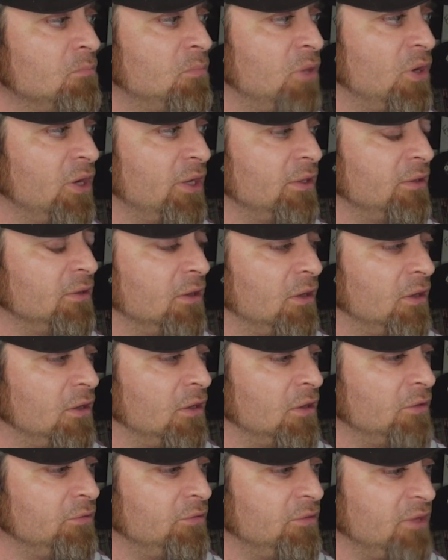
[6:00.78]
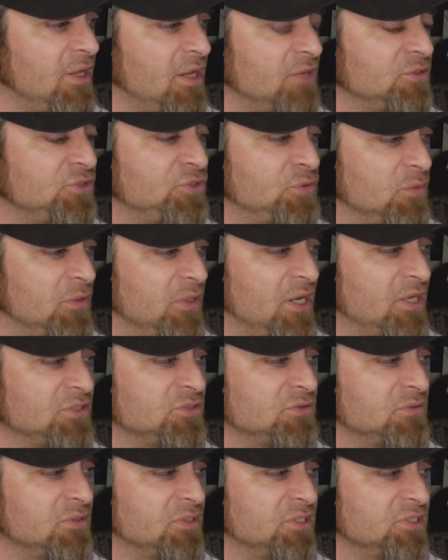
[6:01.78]
But uh, the short
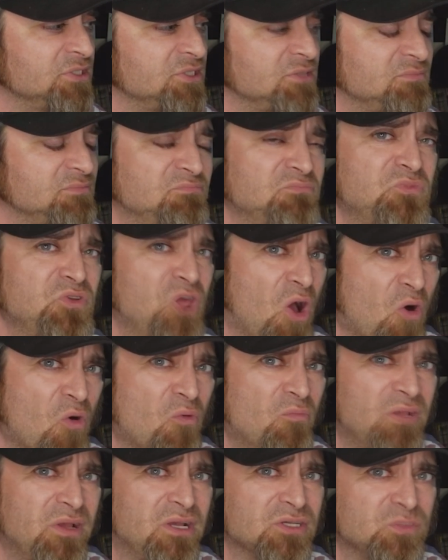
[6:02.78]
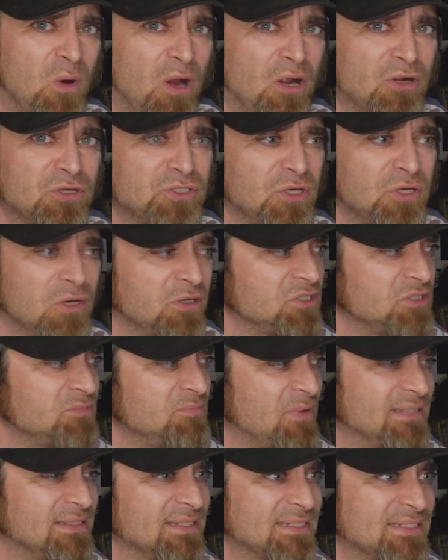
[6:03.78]
answer is no, because Wireshark is
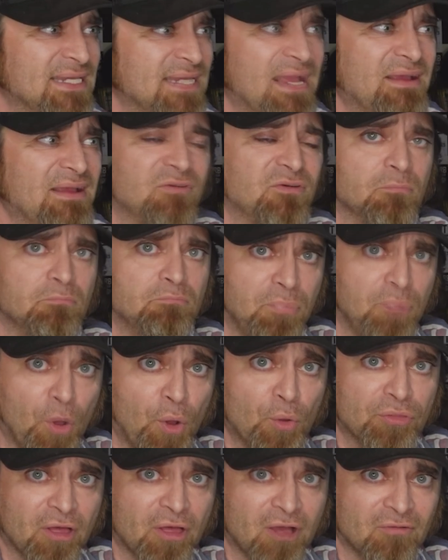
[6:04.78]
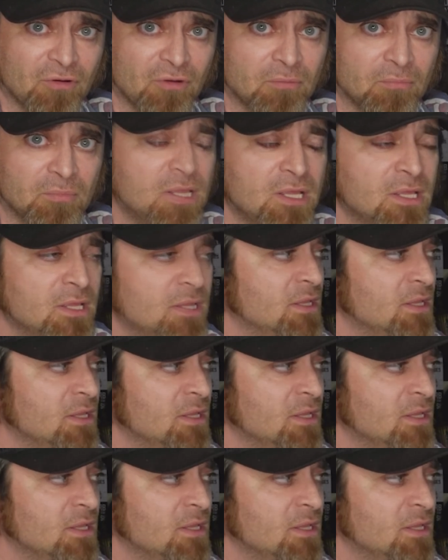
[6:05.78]
made the same for both of them.